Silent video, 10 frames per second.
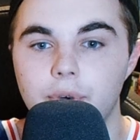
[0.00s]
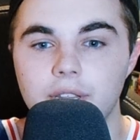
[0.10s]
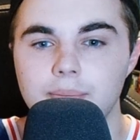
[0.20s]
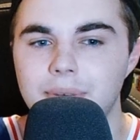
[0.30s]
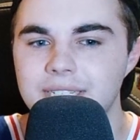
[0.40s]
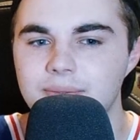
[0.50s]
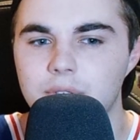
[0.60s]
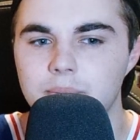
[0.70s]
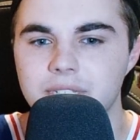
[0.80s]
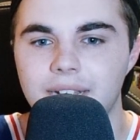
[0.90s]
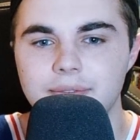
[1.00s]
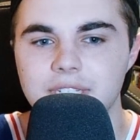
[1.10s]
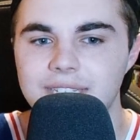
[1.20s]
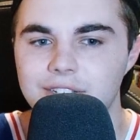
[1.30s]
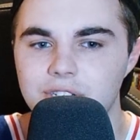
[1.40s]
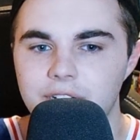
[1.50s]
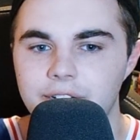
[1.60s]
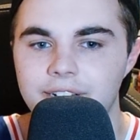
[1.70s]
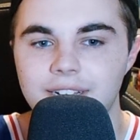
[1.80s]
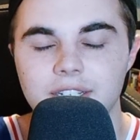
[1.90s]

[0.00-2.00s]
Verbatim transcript: One of the best films I've seen this year.